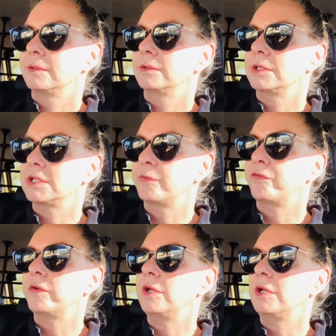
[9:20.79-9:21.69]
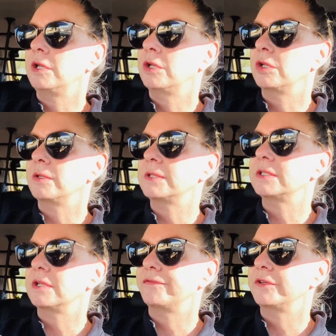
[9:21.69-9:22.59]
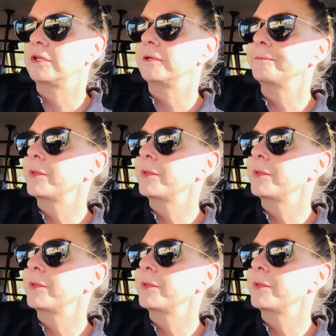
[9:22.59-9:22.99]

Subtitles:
there's some really good stuff in there.